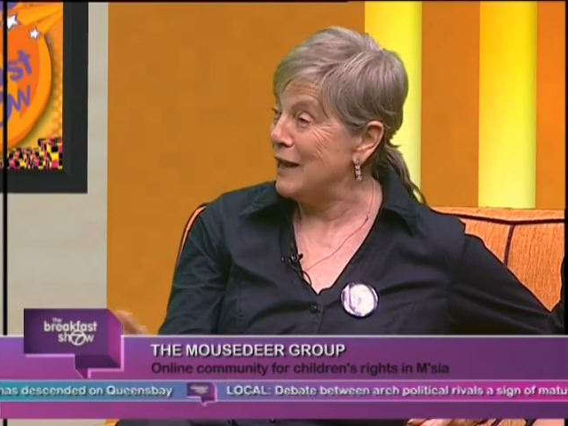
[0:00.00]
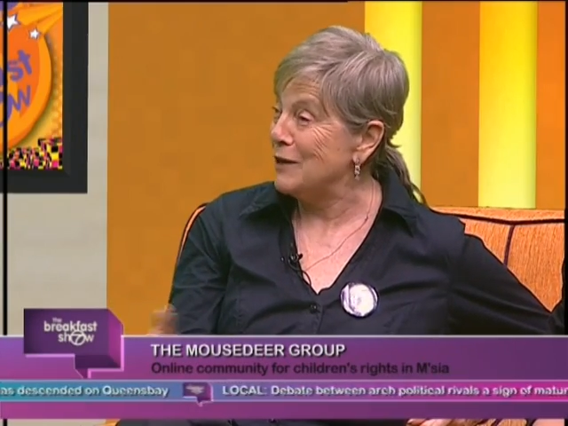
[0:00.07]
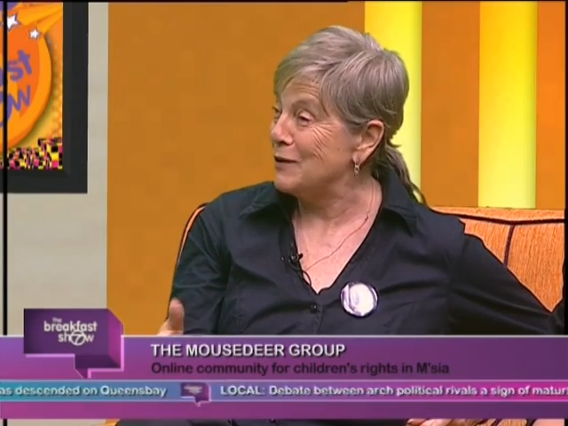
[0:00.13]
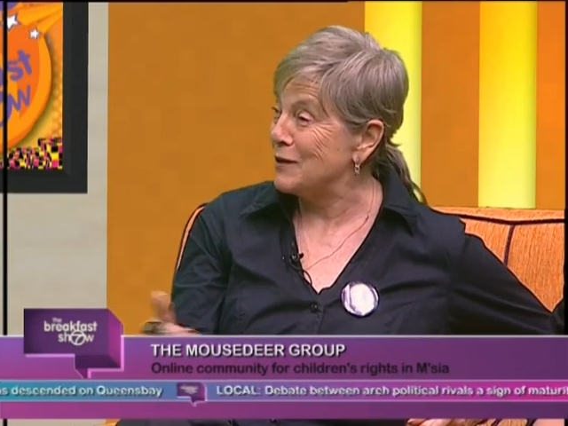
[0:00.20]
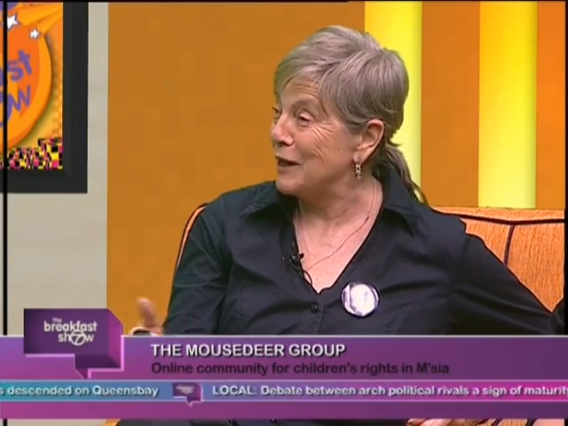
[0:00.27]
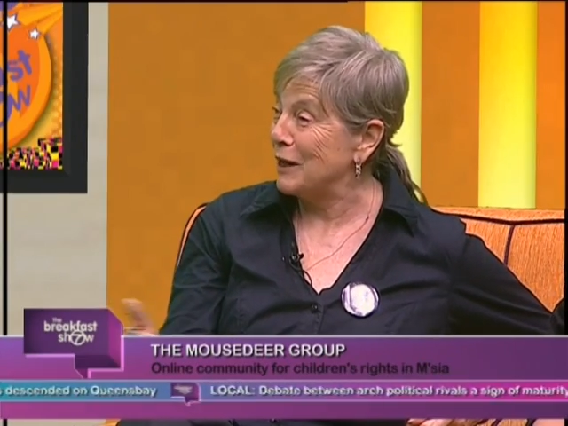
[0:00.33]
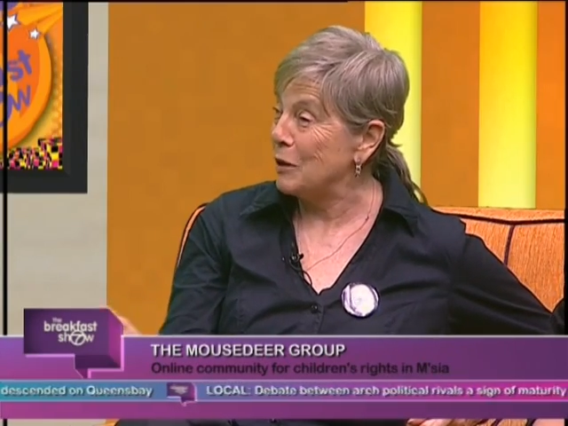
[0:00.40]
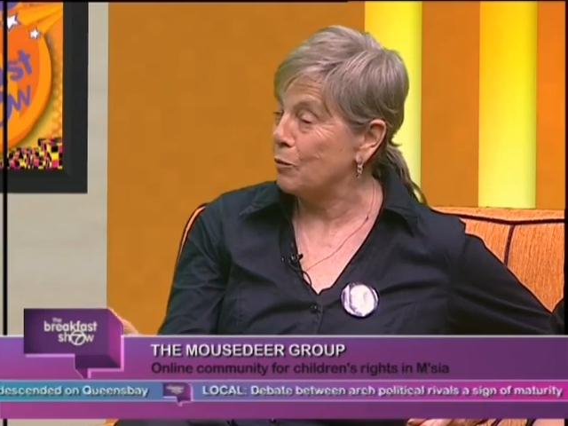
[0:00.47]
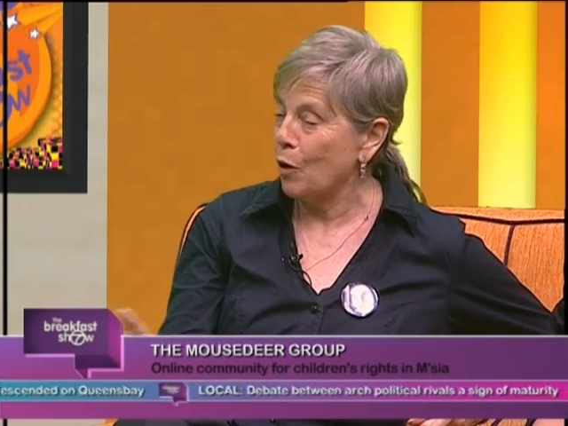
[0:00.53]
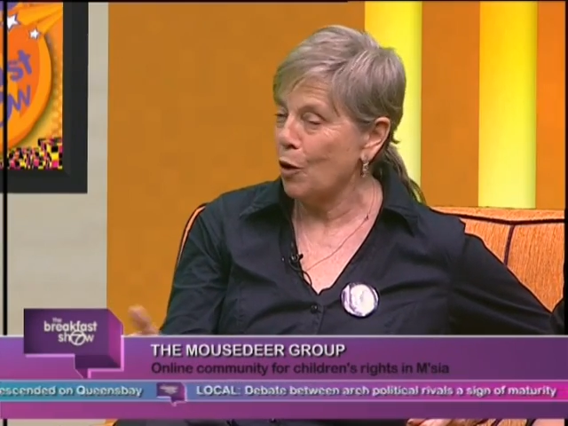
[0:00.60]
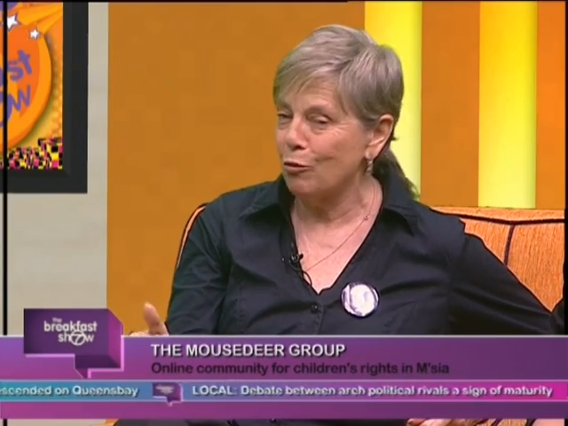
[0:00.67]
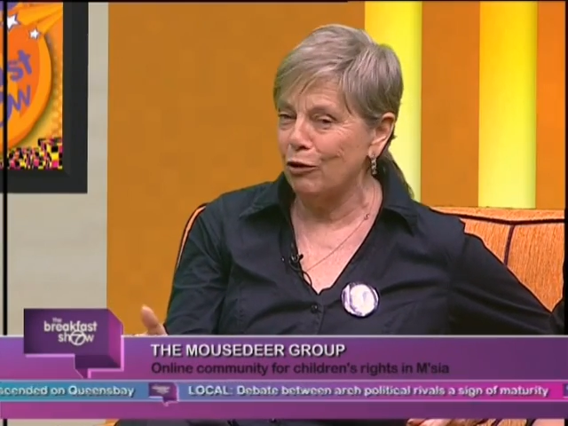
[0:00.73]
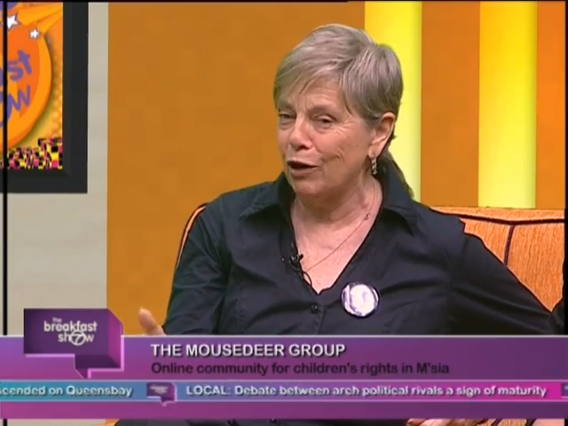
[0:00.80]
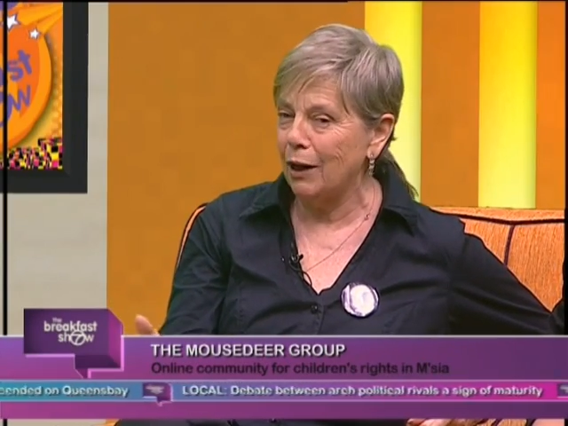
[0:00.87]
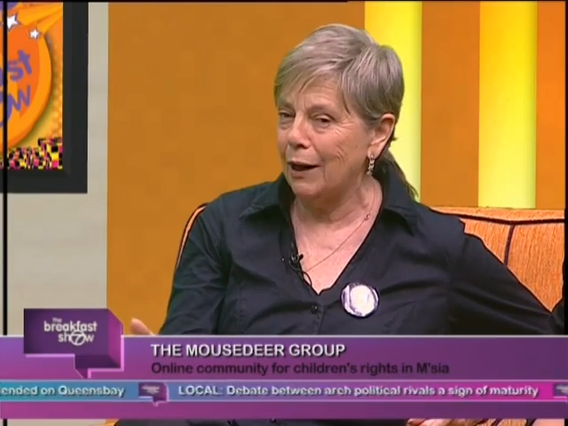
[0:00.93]
using
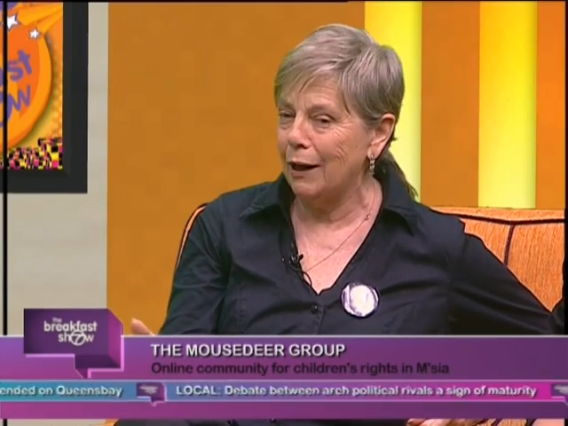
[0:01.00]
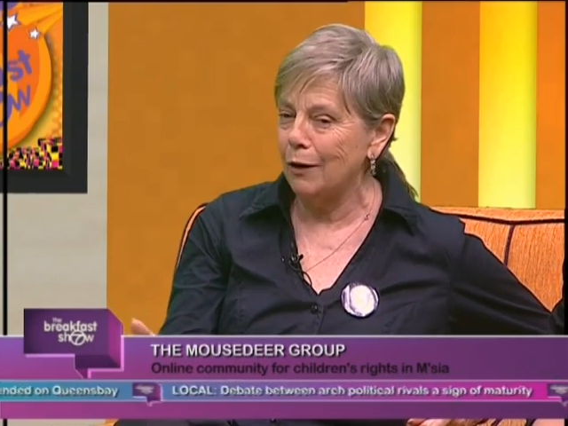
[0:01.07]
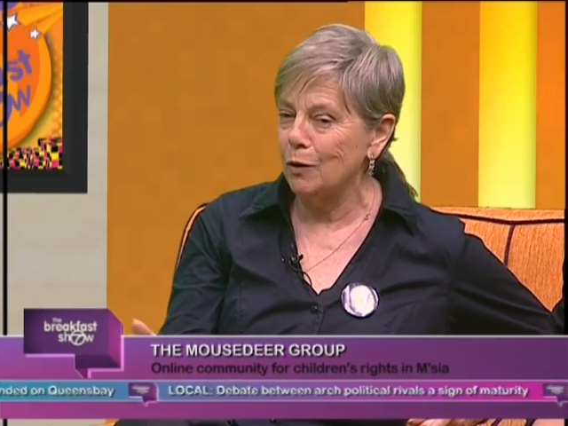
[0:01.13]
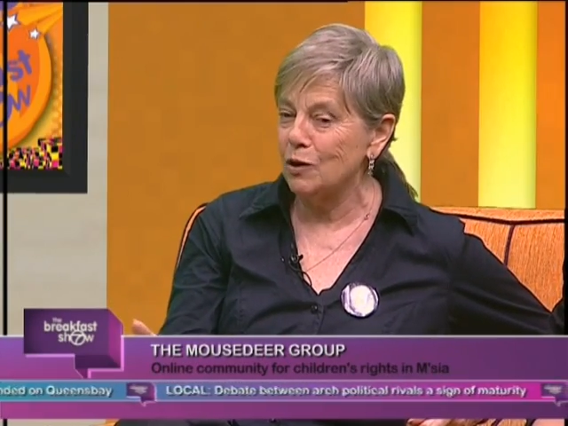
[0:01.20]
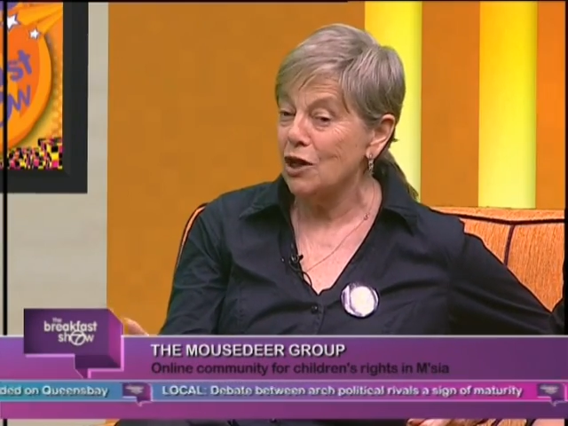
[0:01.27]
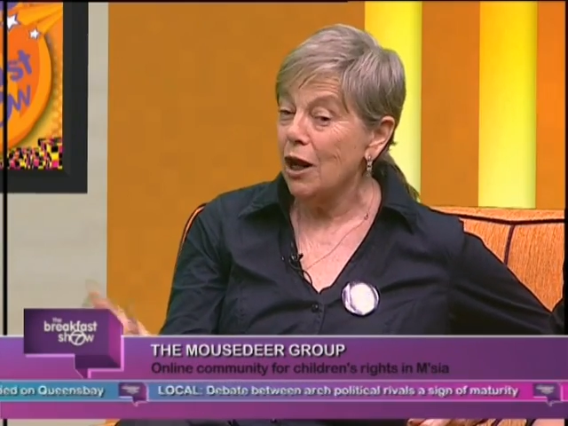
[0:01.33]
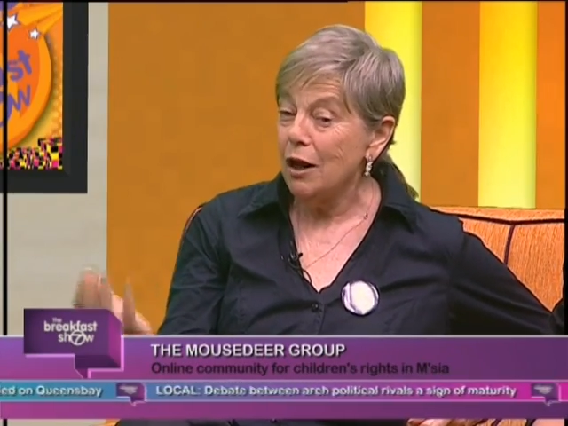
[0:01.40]
inappropriate language,